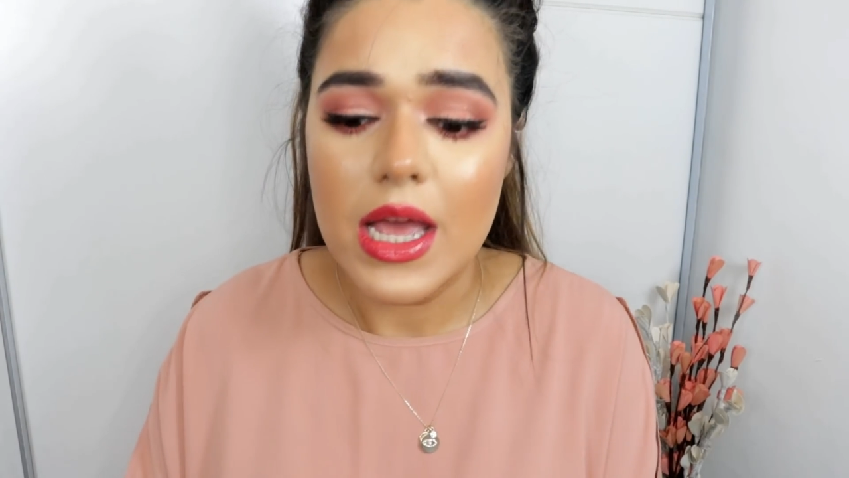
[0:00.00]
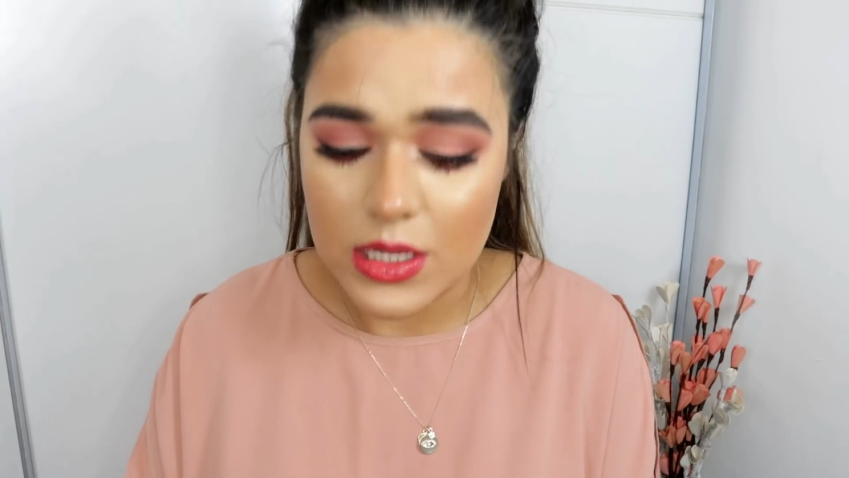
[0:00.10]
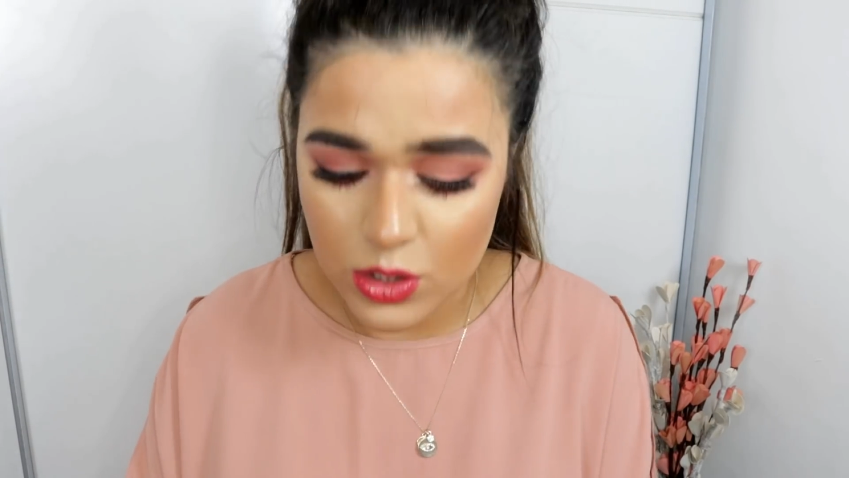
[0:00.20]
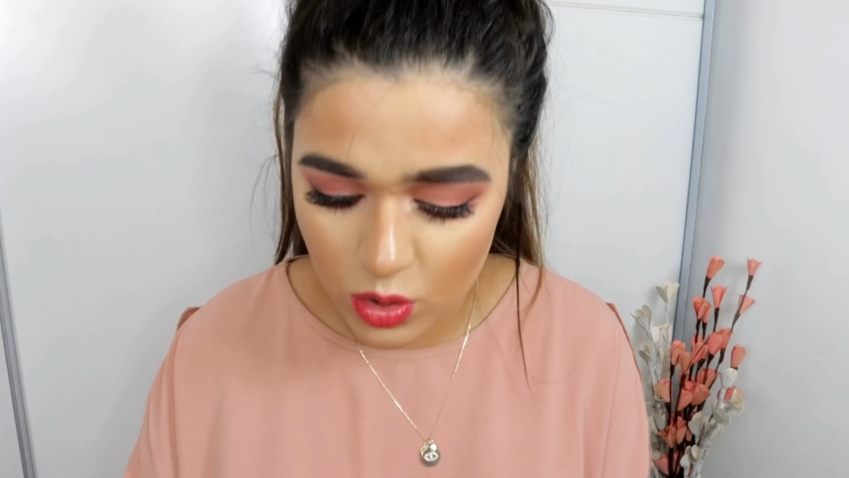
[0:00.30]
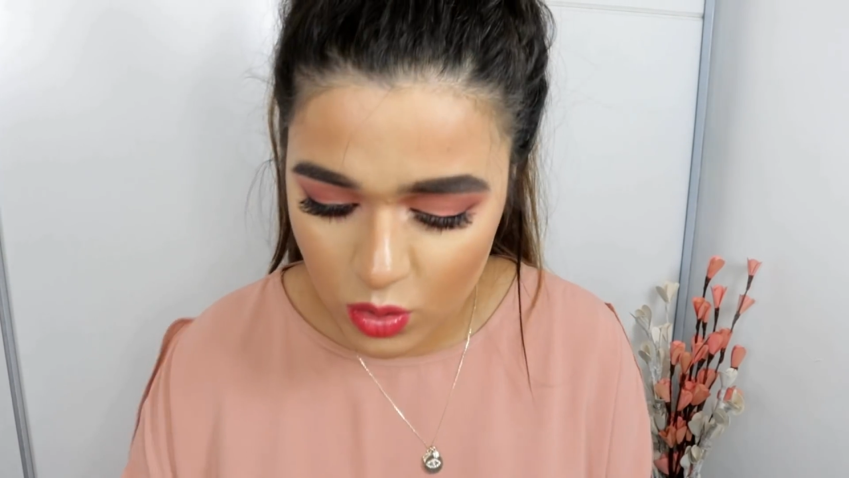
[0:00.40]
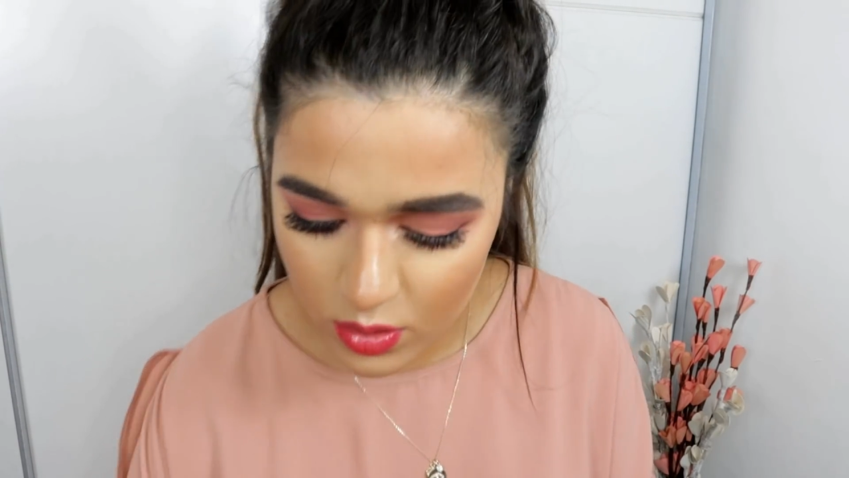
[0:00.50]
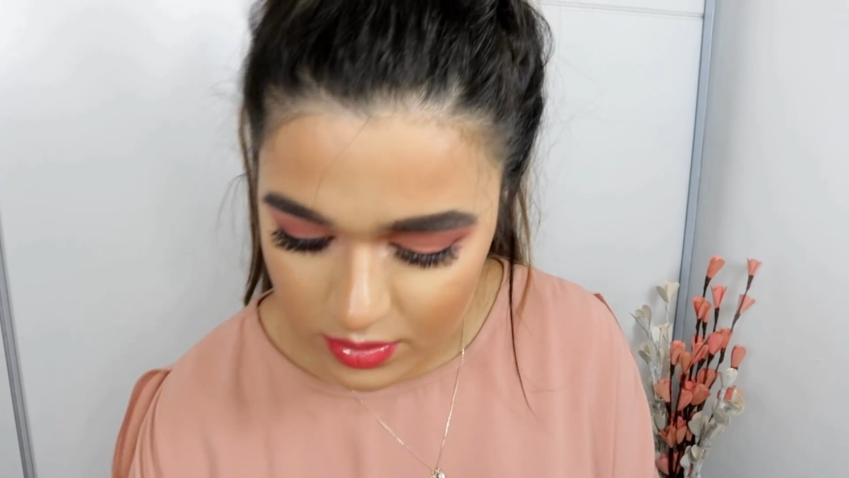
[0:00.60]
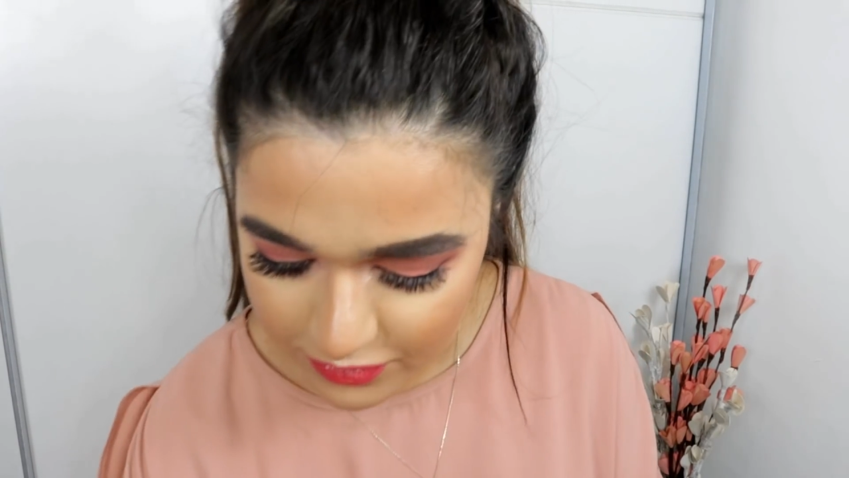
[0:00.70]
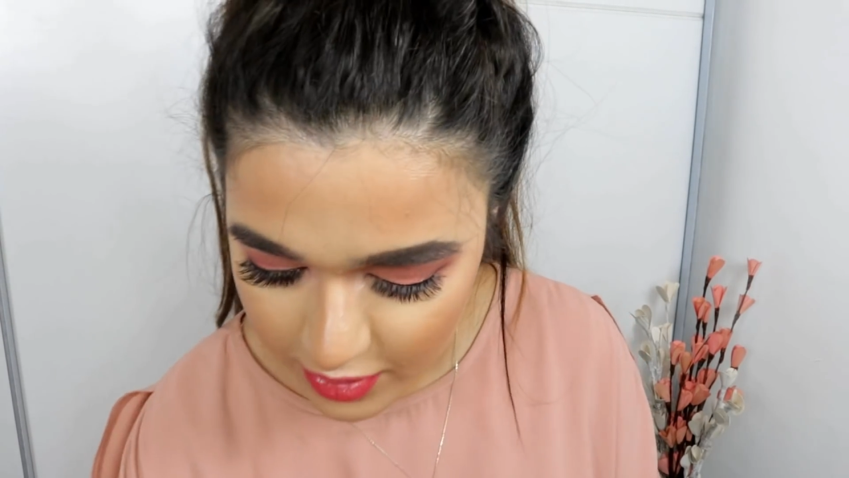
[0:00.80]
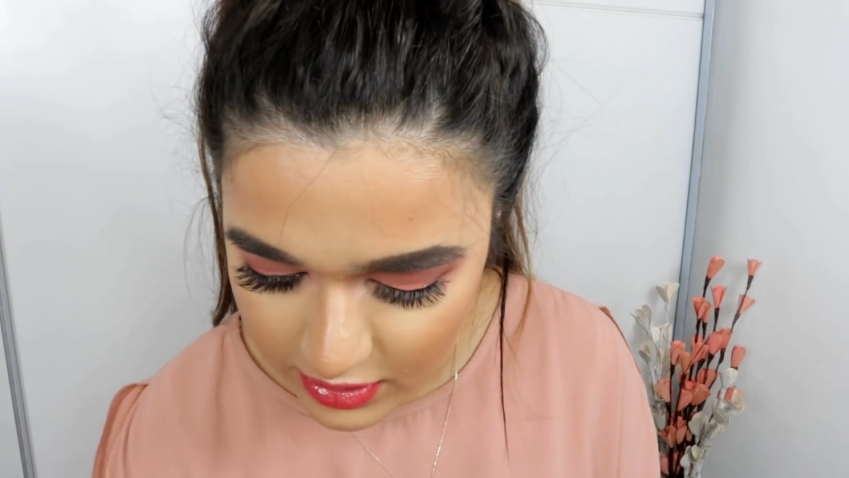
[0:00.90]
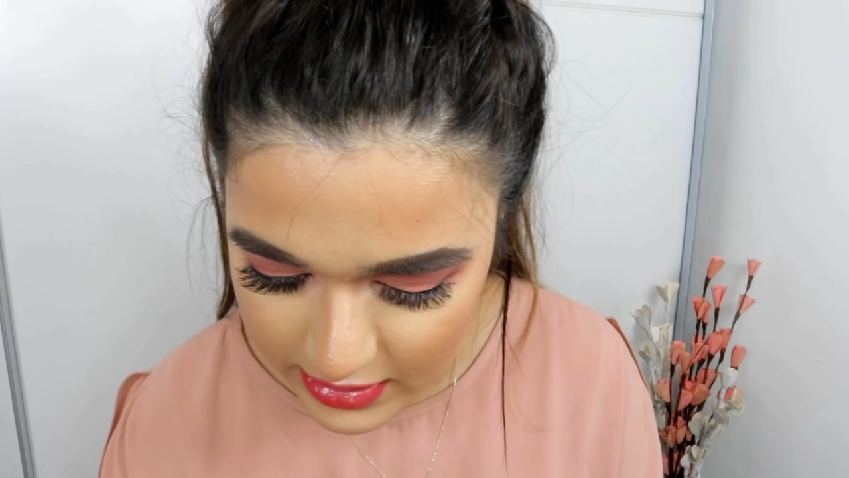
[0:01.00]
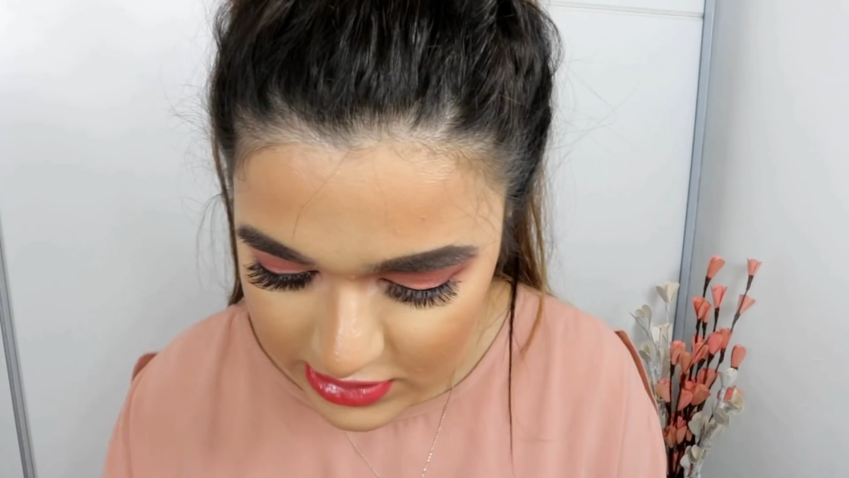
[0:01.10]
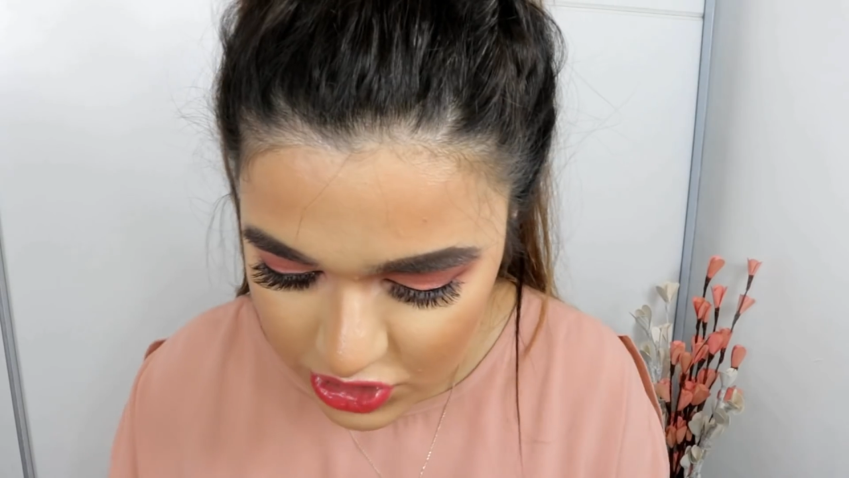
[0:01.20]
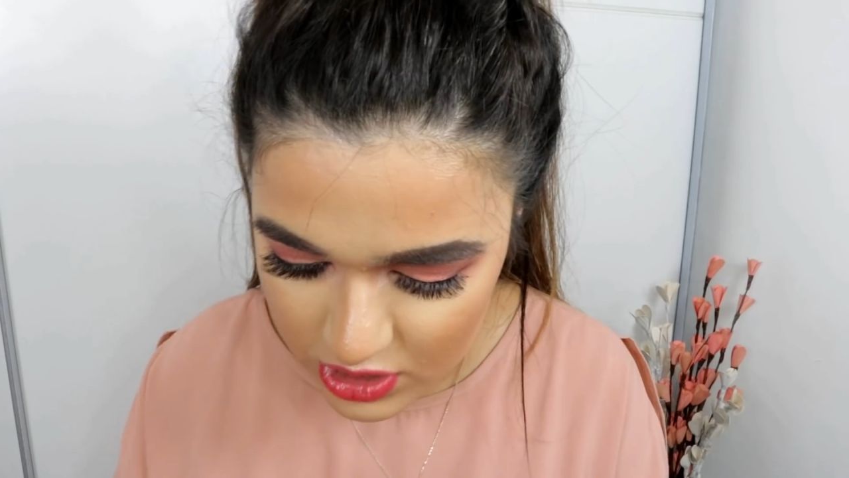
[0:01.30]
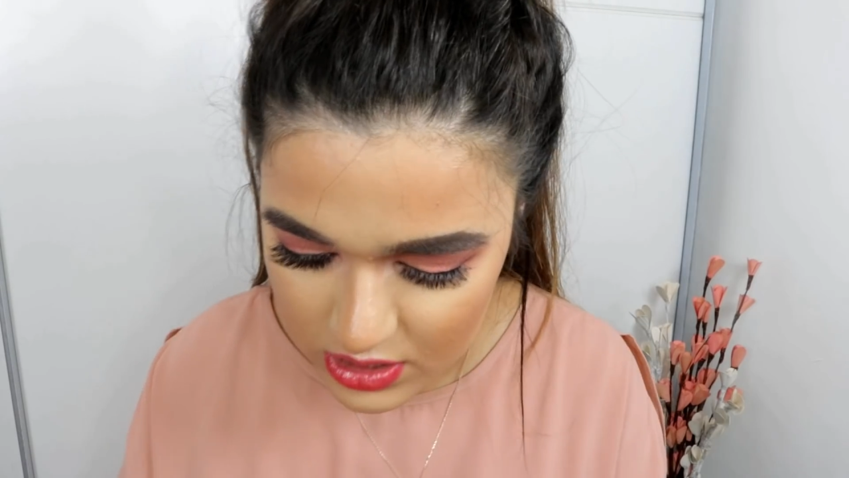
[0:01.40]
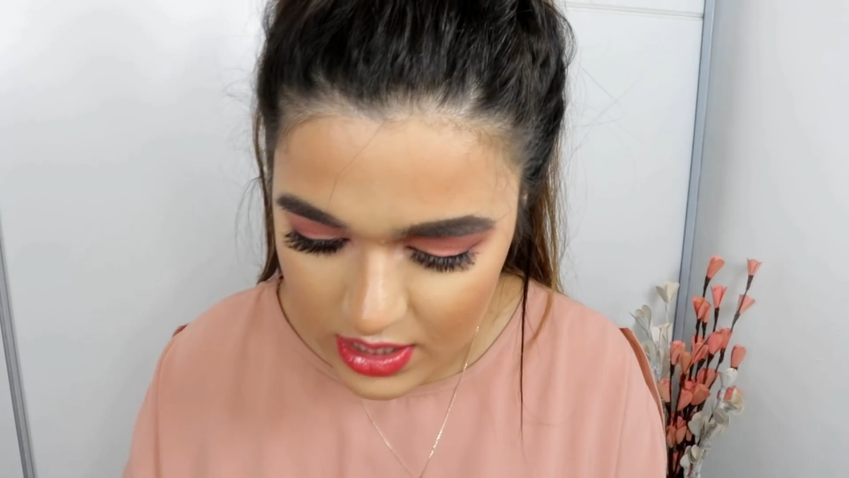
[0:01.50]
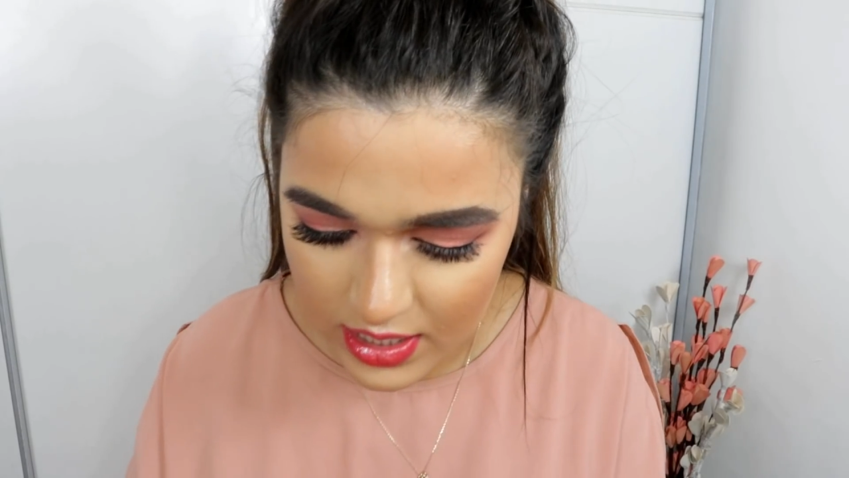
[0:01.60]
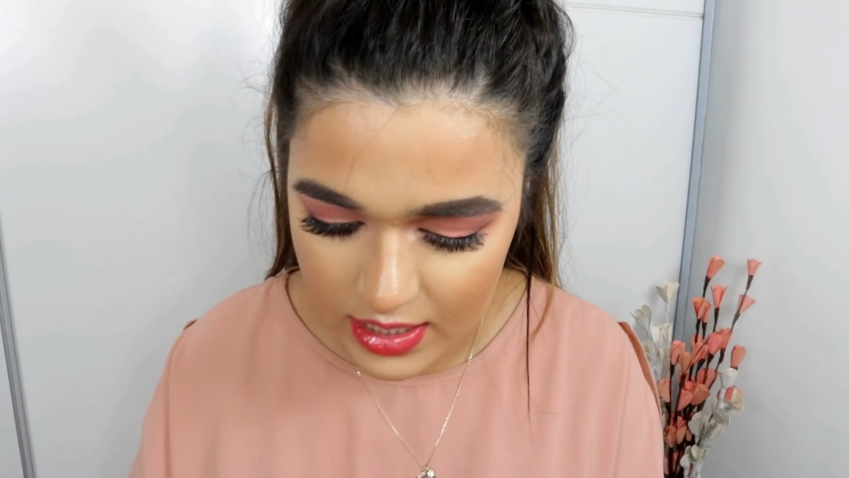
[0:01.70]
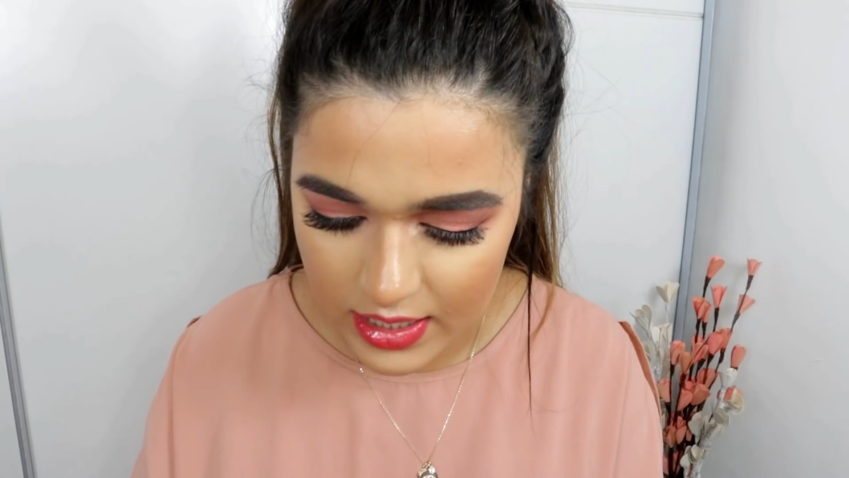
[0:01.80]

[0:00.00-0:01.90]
So foundation,